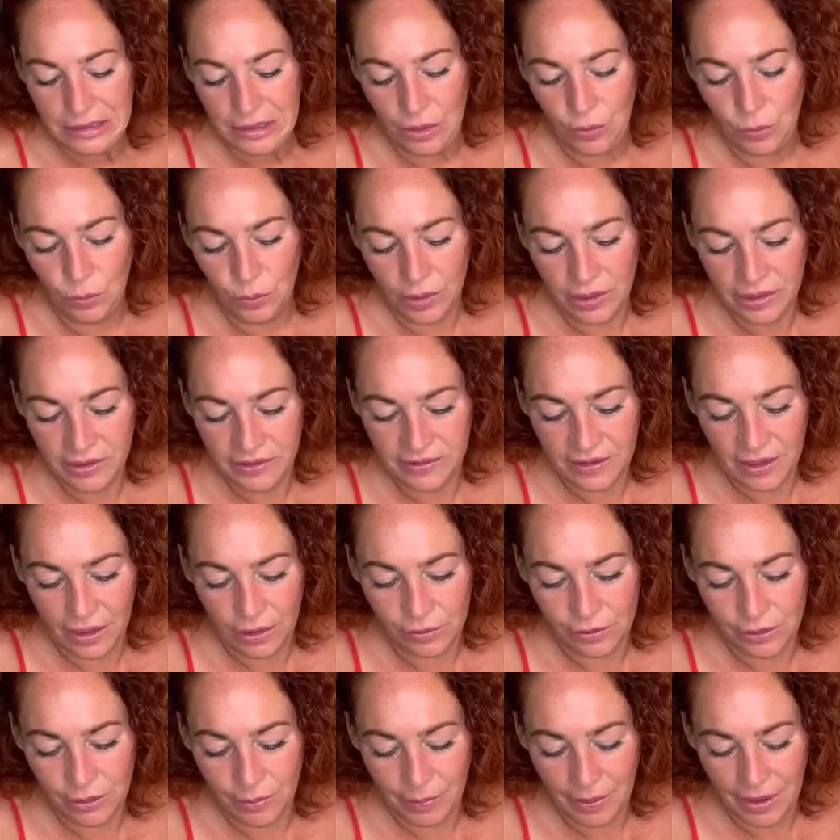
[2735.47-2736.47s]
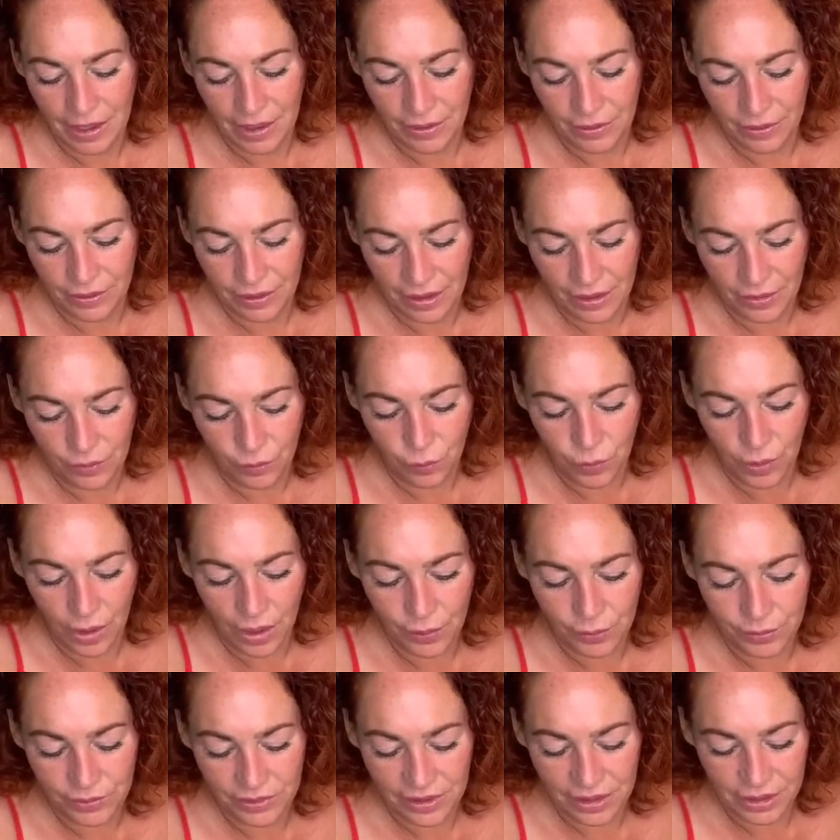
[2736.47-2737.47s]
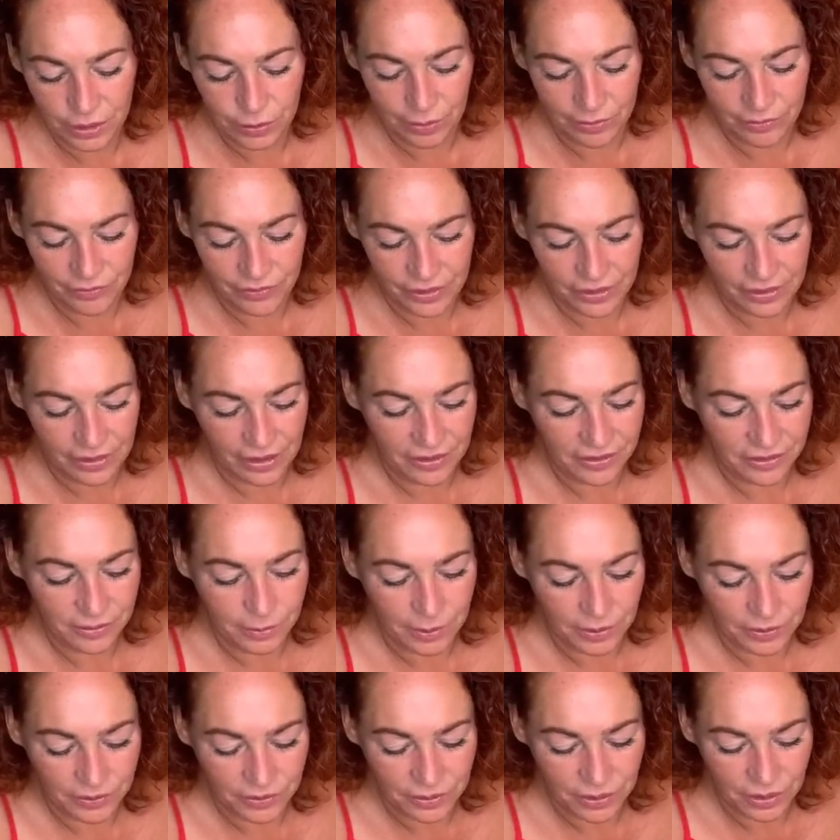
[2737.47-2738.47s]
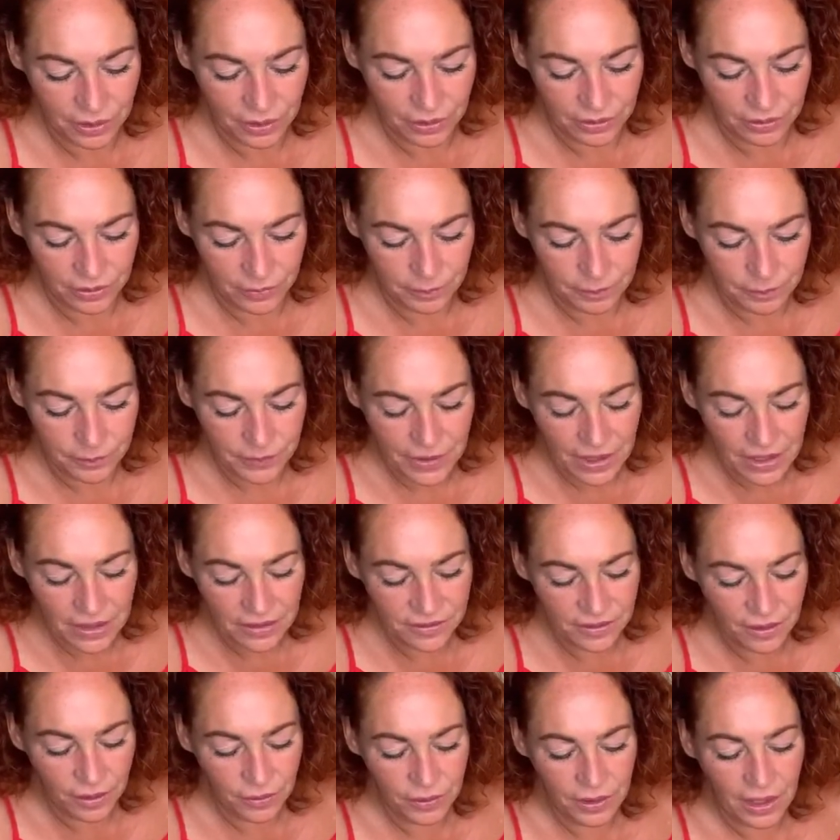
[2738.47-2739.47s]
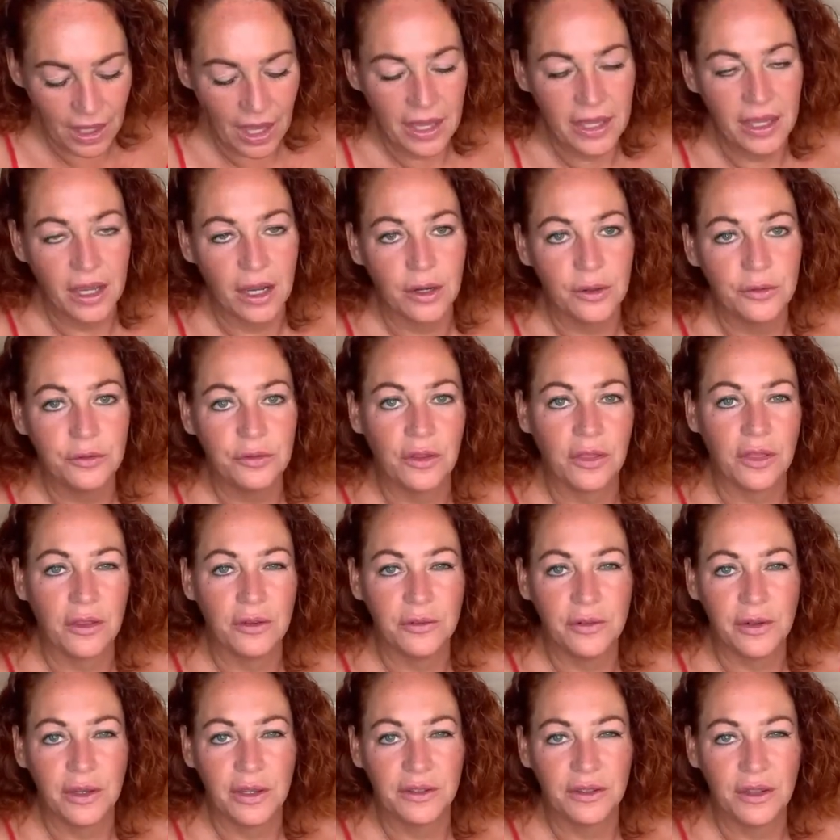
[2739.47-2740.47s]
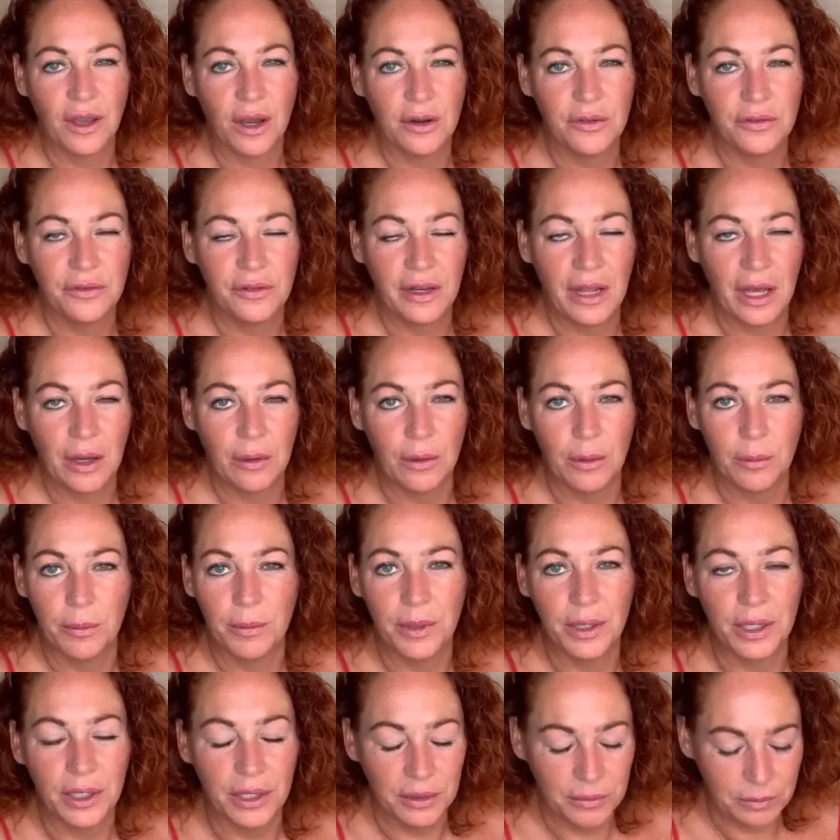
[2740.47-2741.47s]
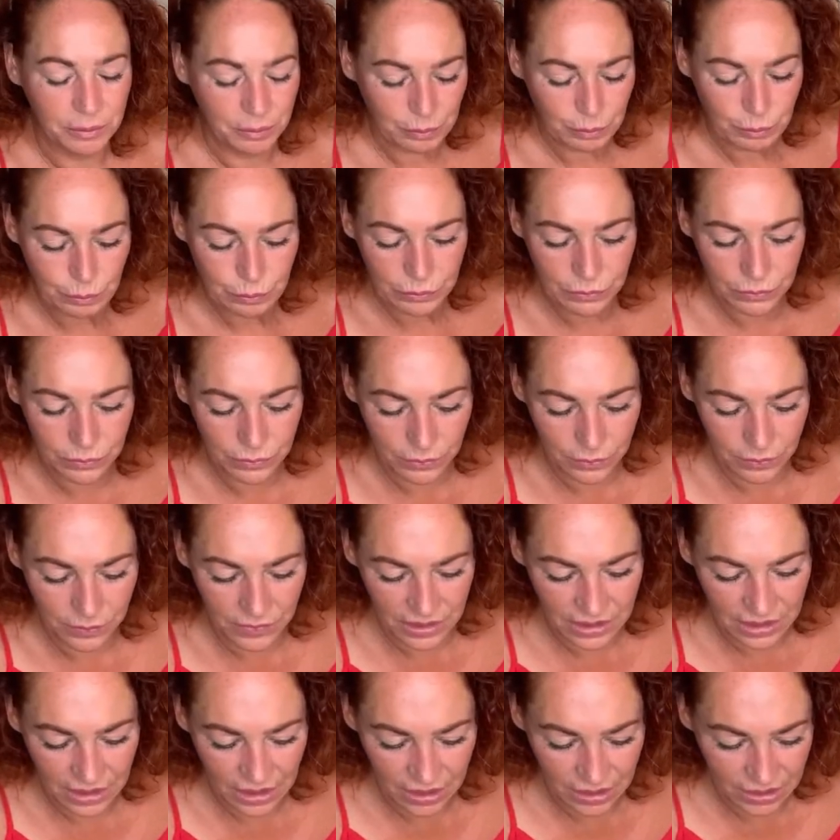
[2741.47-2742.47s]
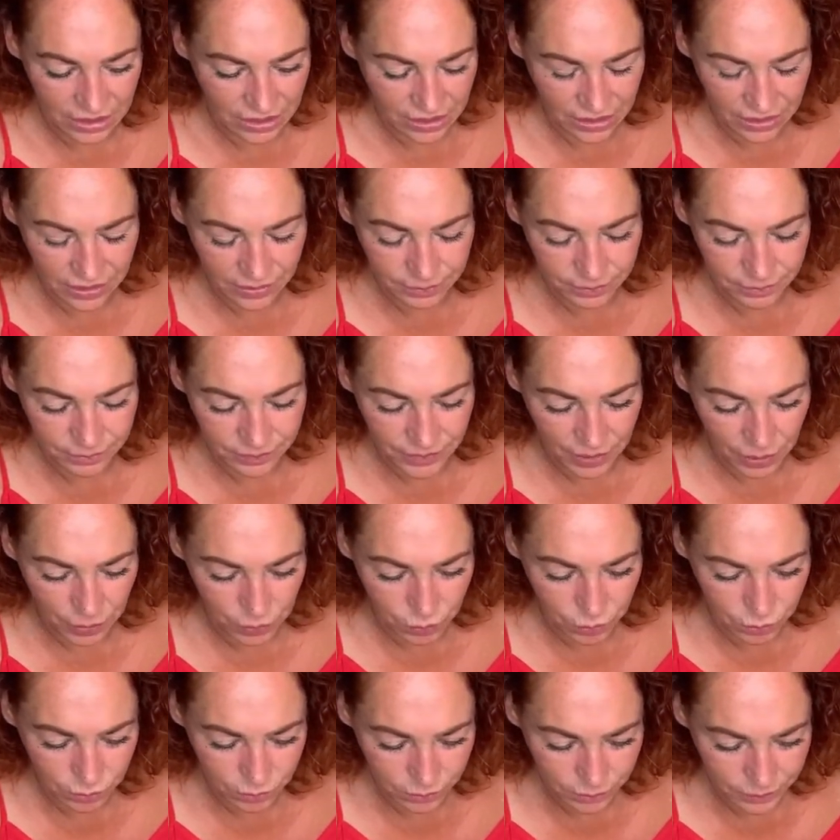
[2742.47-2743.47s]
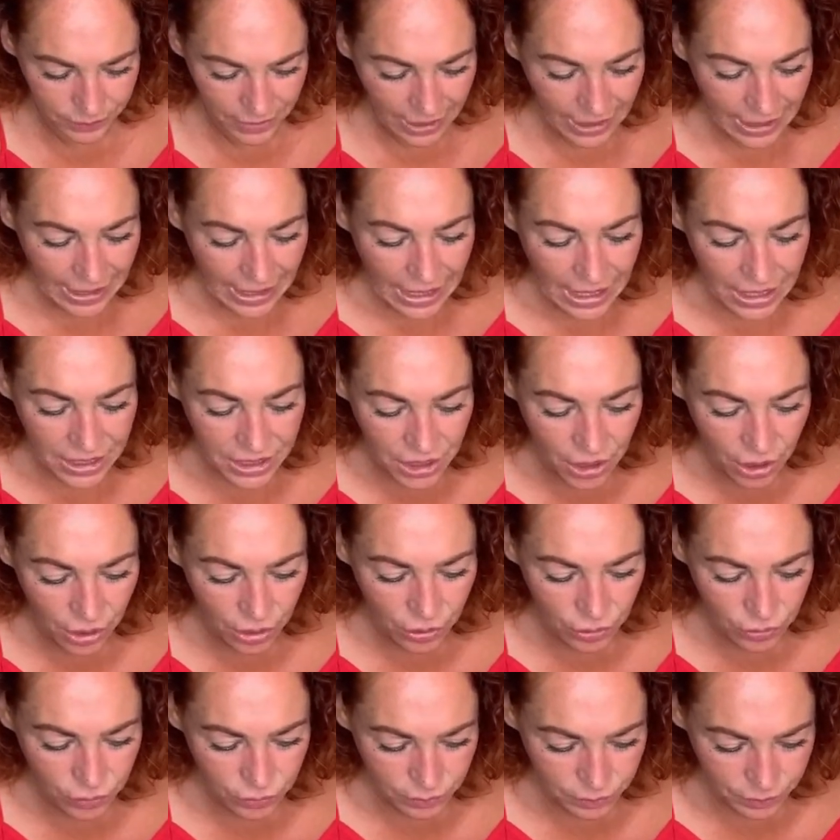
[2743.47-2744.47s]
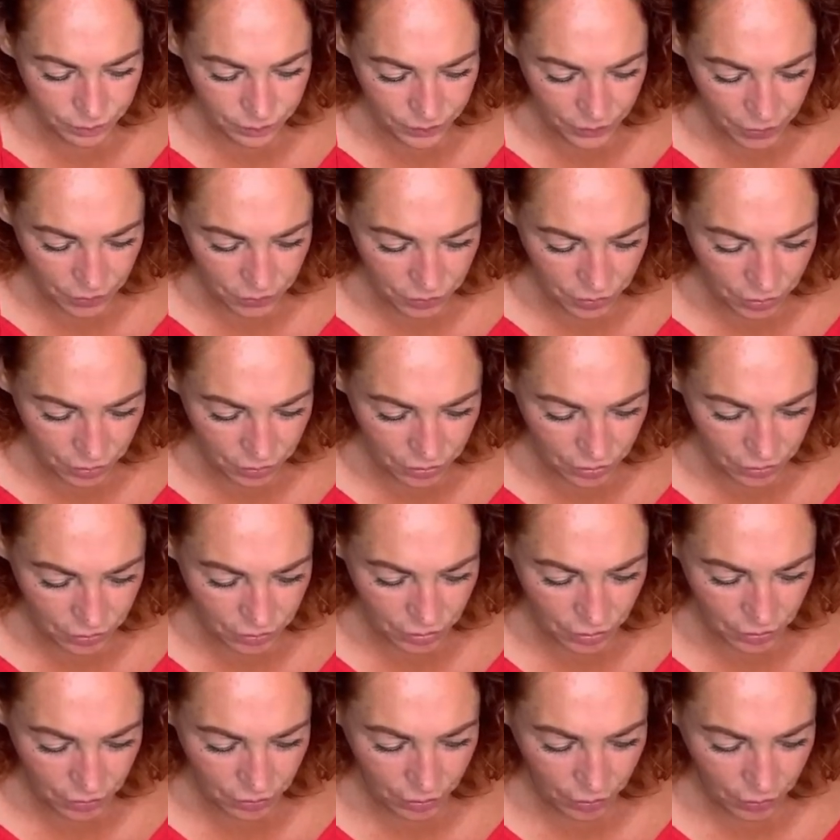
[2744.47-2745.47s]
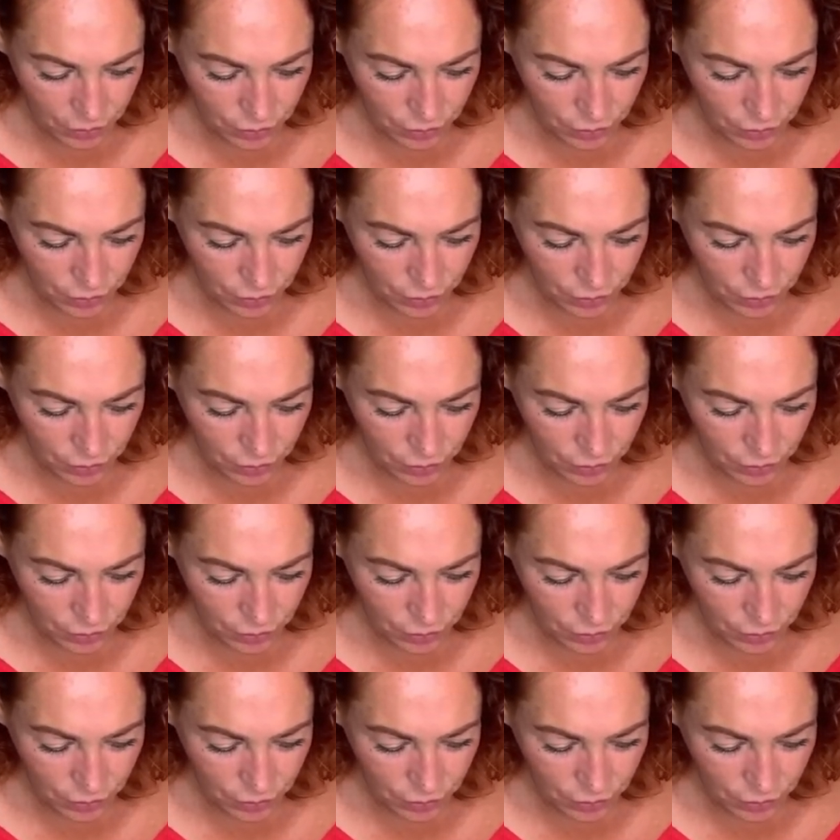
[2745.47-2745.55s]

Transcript: What is that all about? Like, why would anyone think that smells good? It's okay after the first half an hour, but yeah, no, no, no, no, no, no,